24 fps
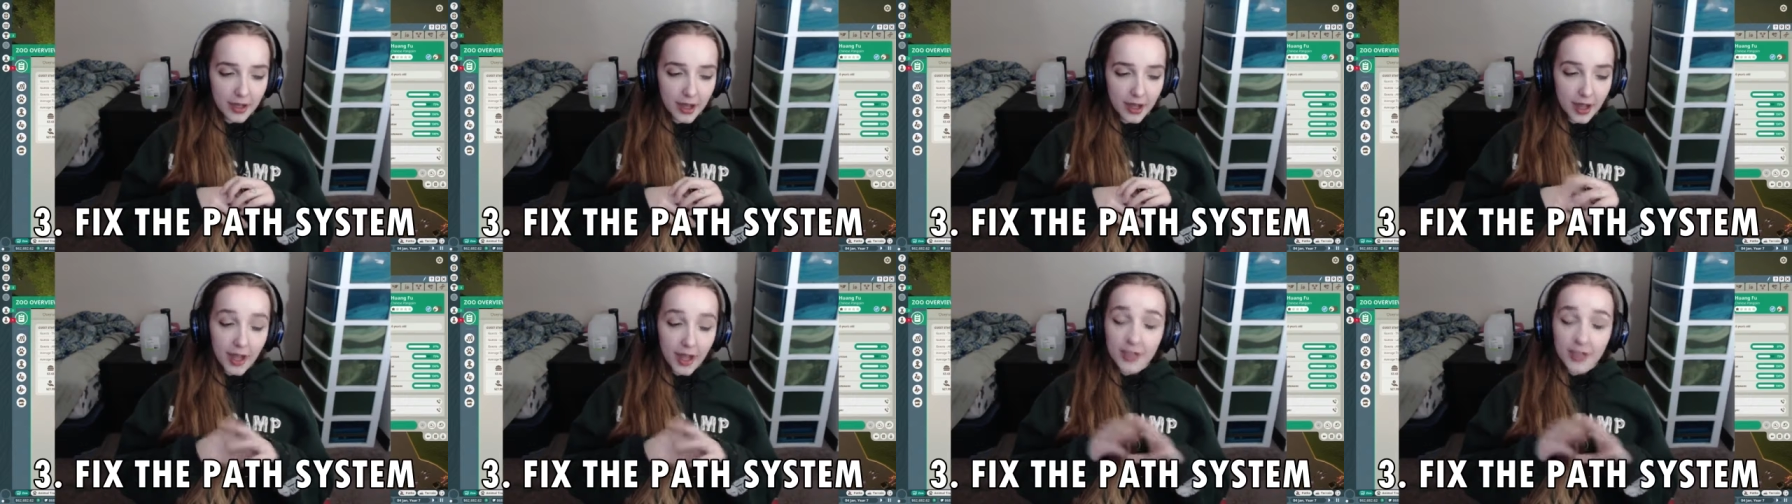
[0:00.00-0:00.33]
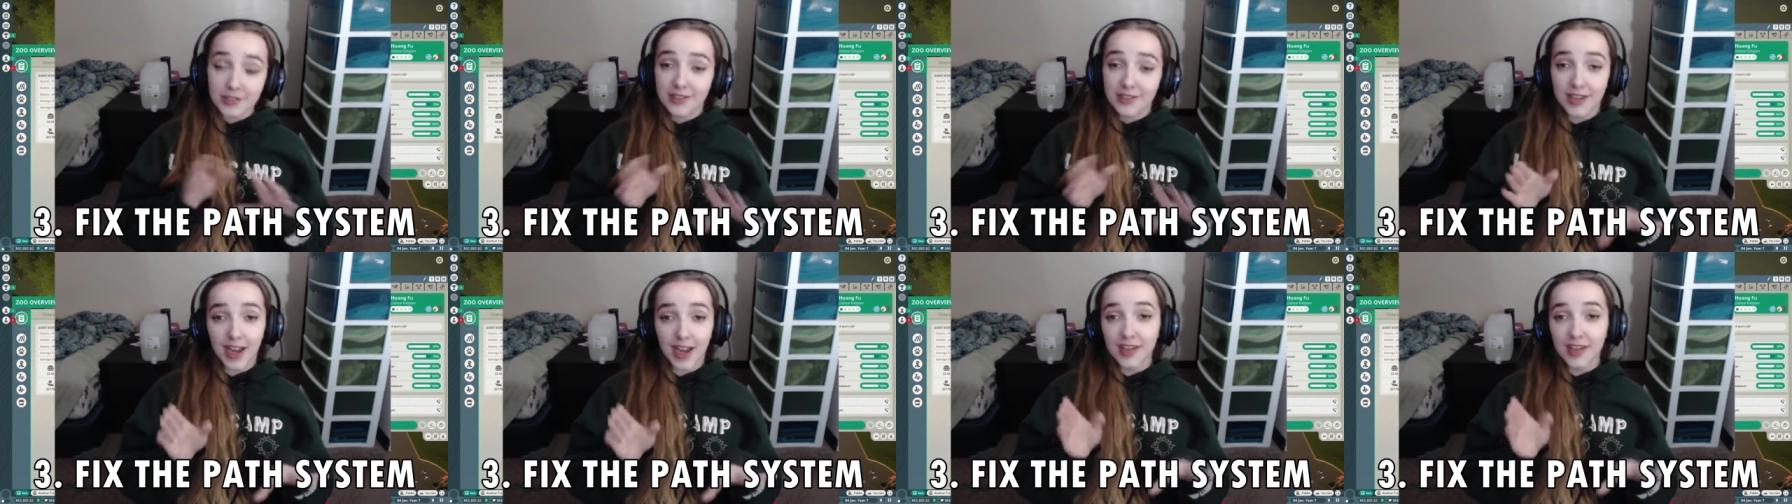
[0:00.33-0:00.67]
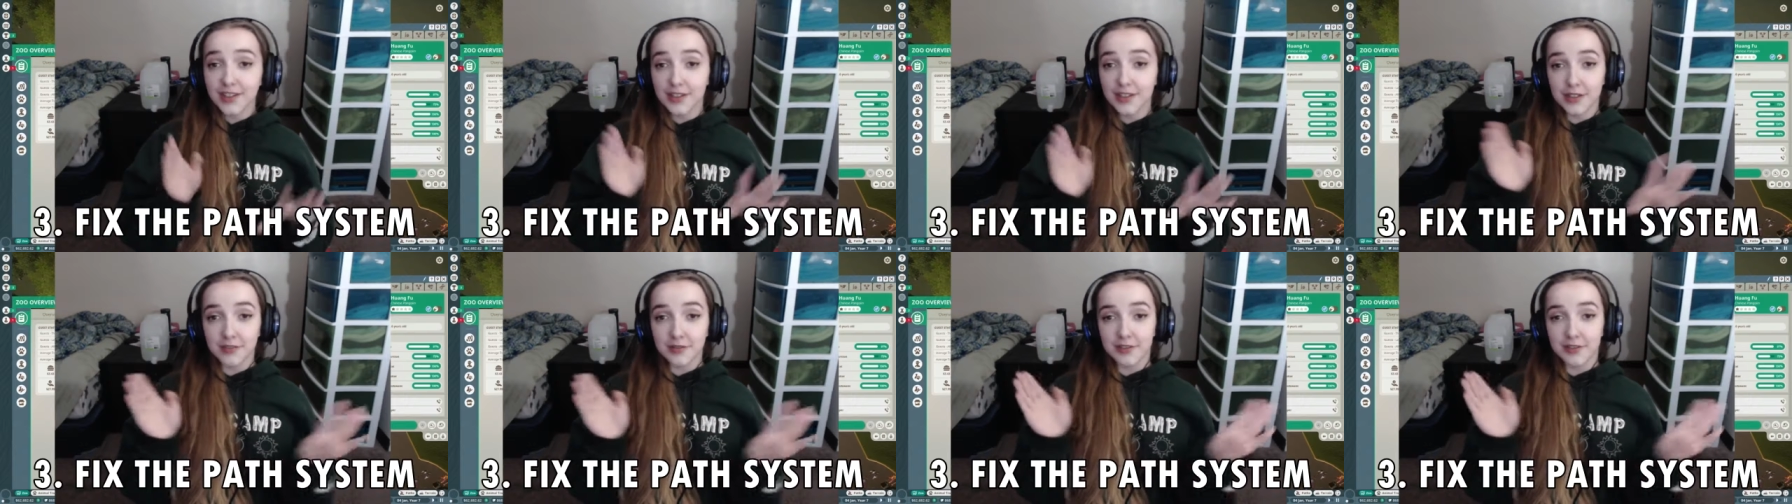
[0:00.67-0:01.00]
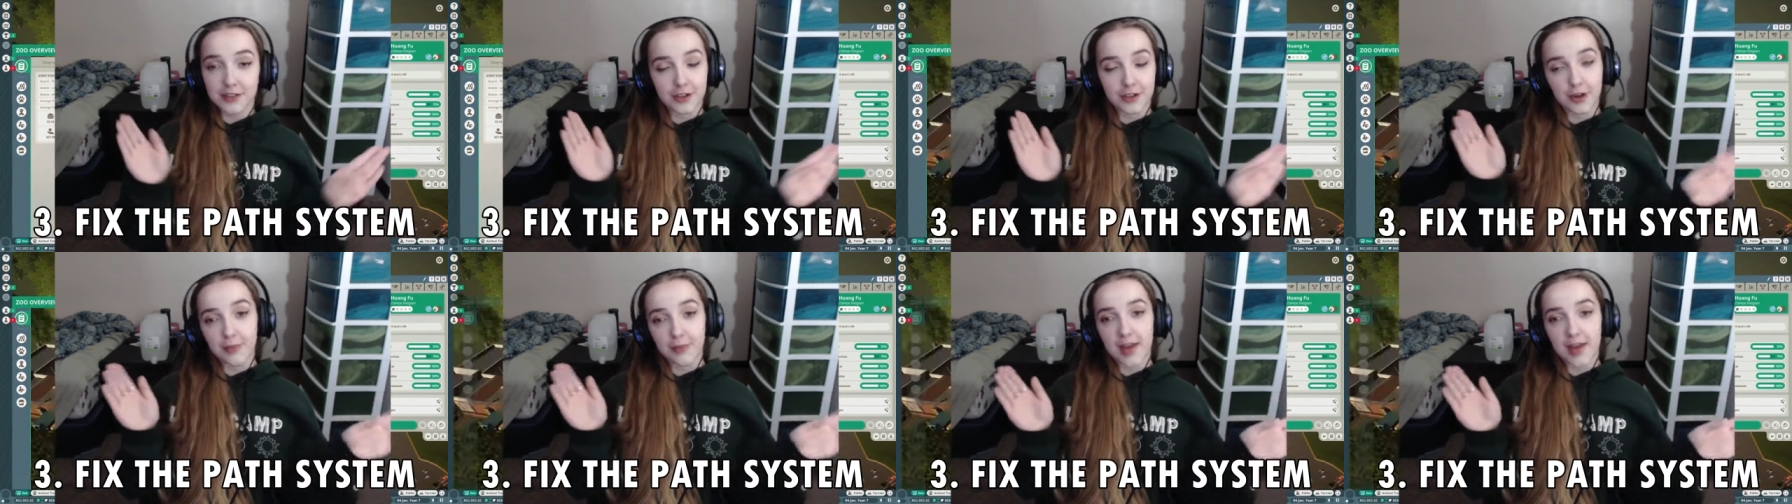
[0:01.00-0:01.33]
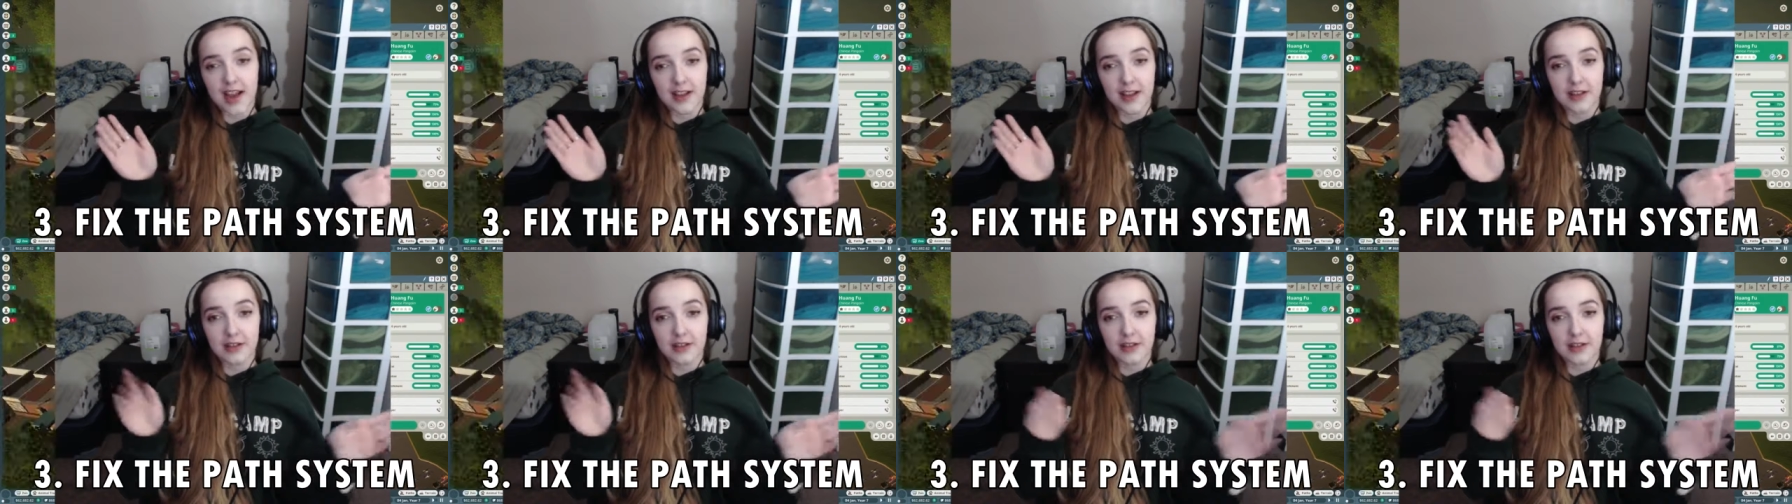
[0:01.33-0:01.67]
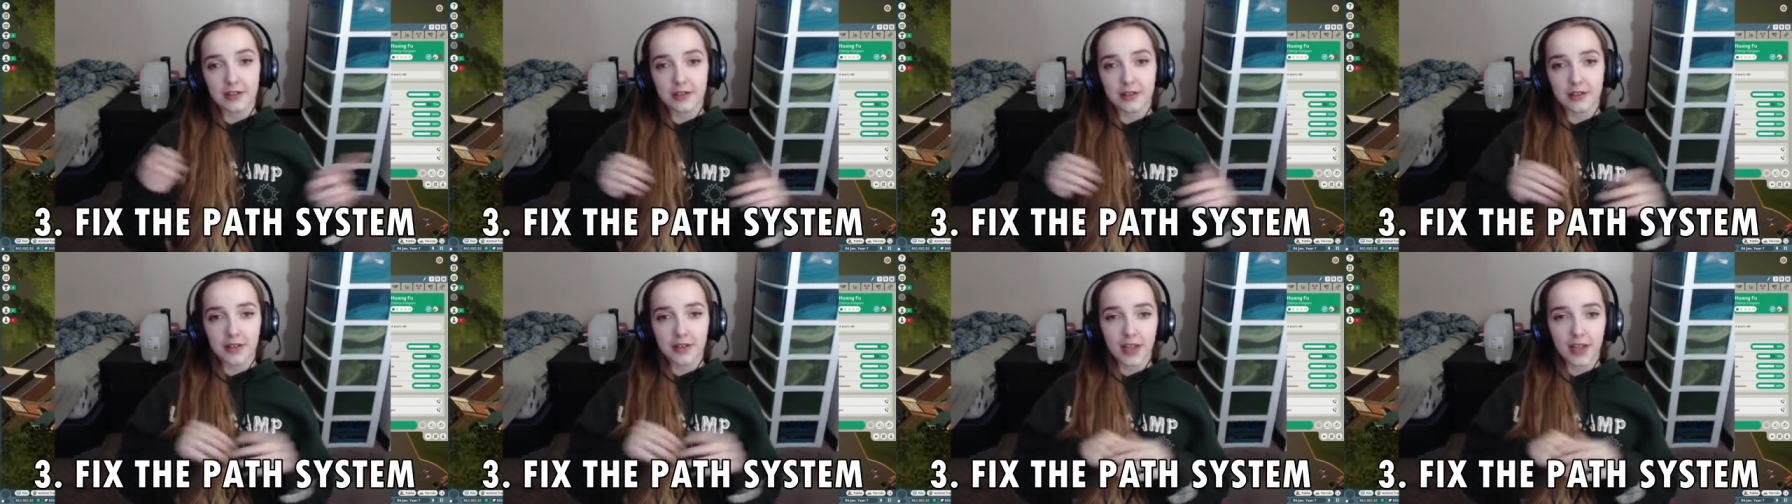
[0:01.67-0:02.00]
actually, I didn't even go back
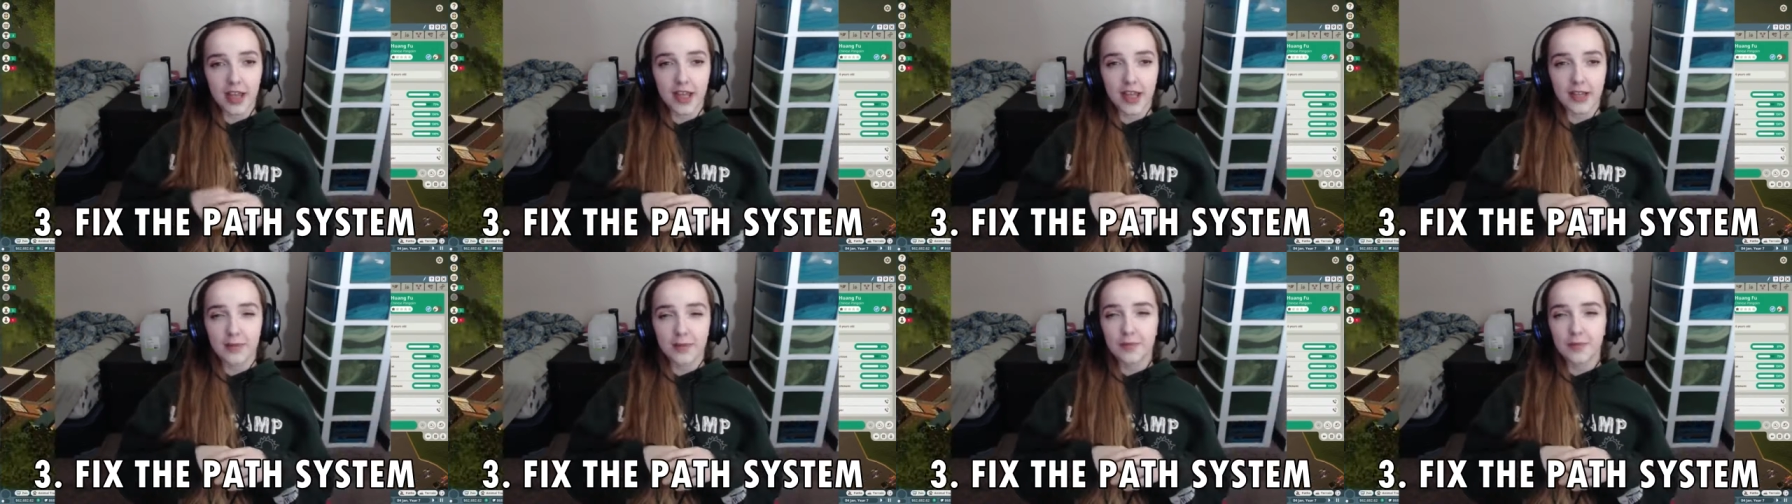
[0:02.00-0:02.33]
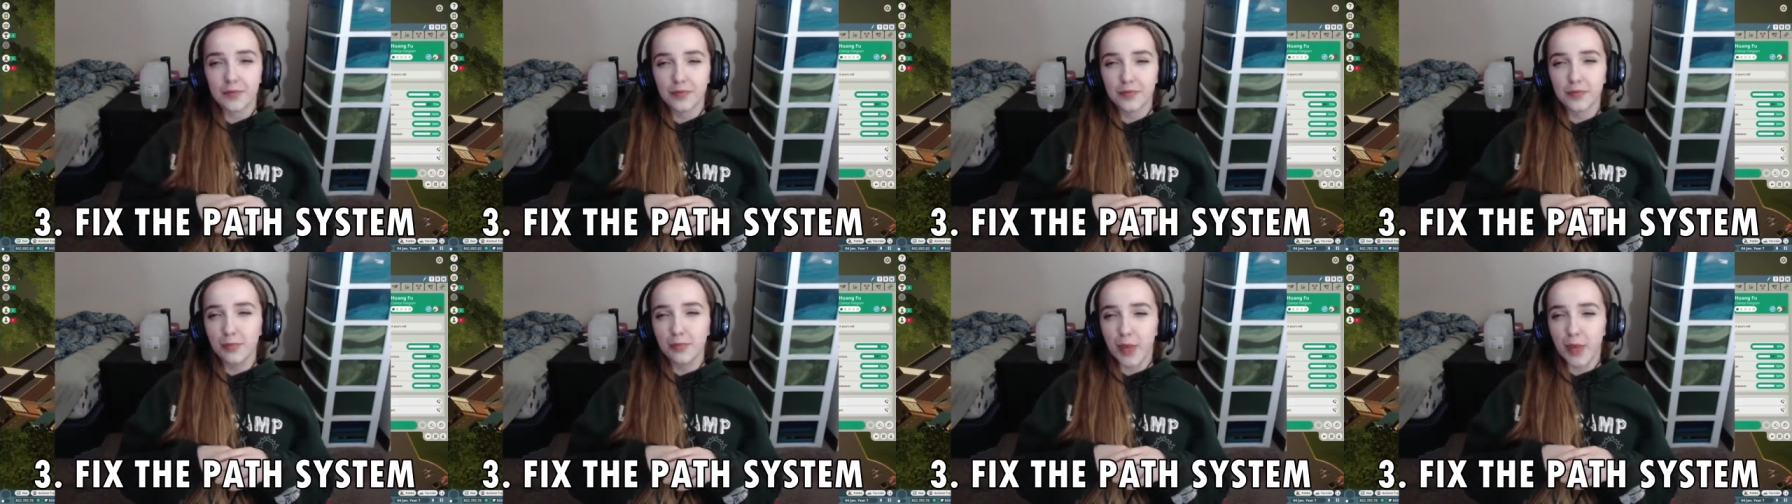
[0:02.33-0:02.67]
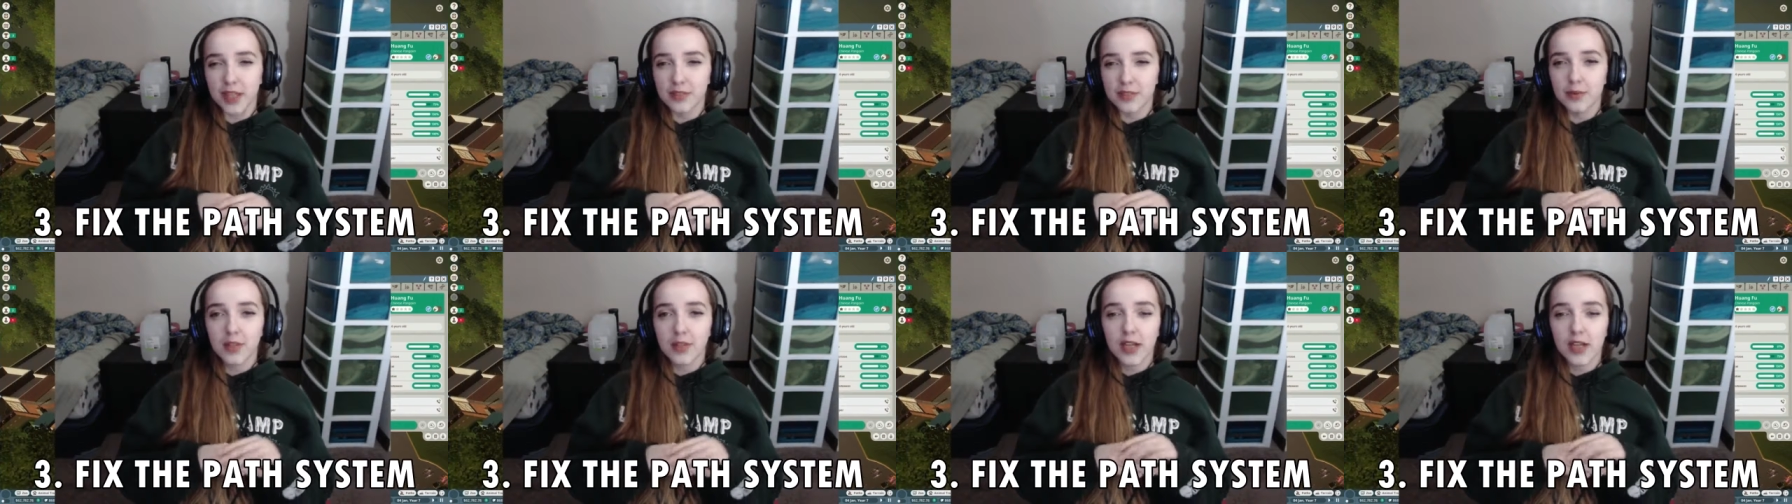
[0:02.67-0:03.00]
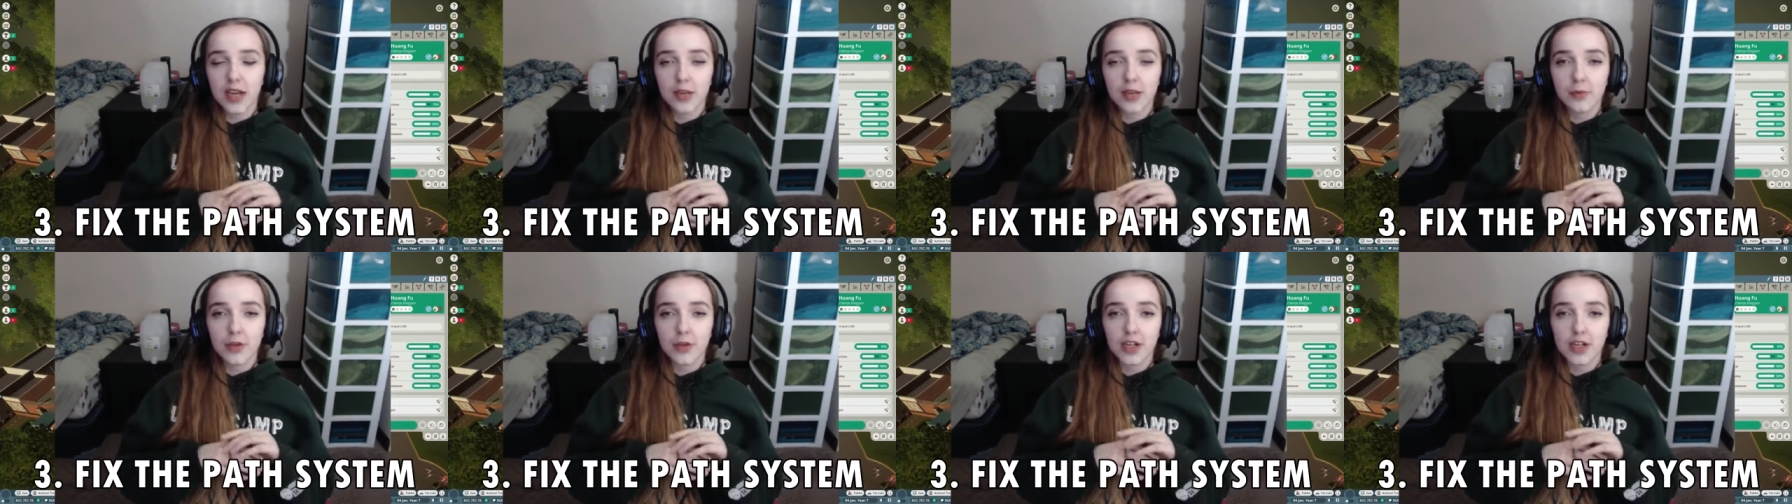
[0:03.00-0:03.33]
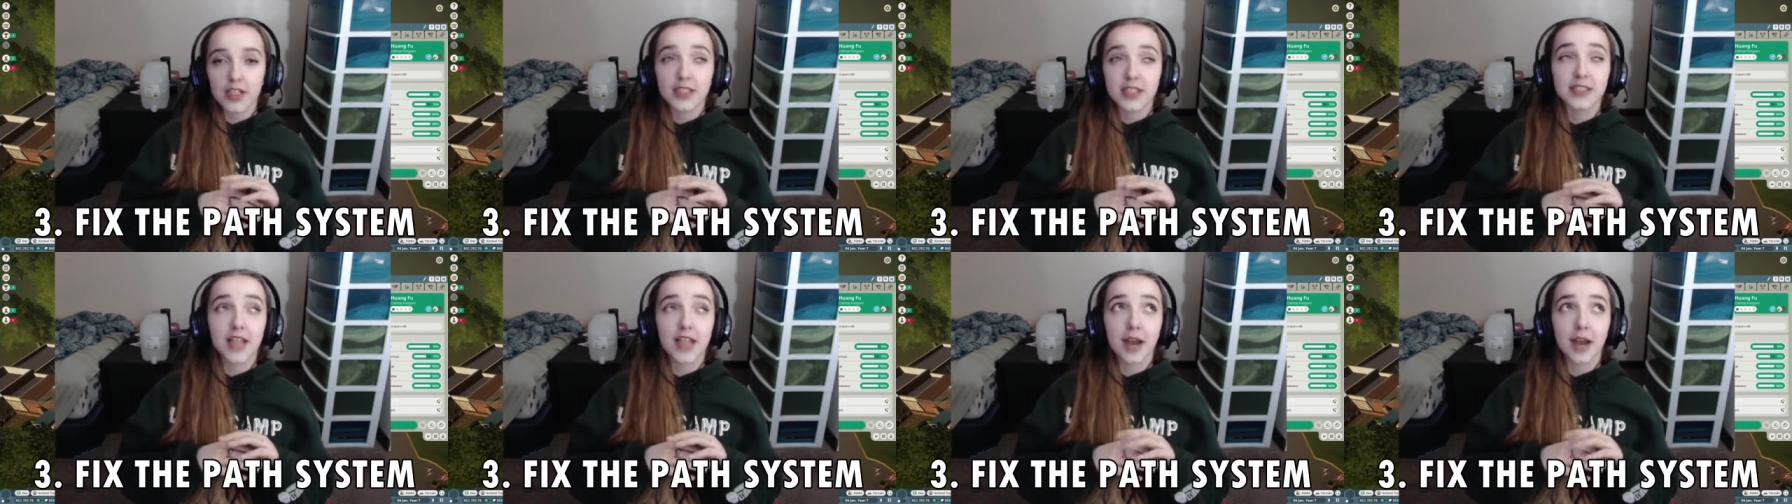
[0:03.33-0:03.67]
and, mess with it anymore, because I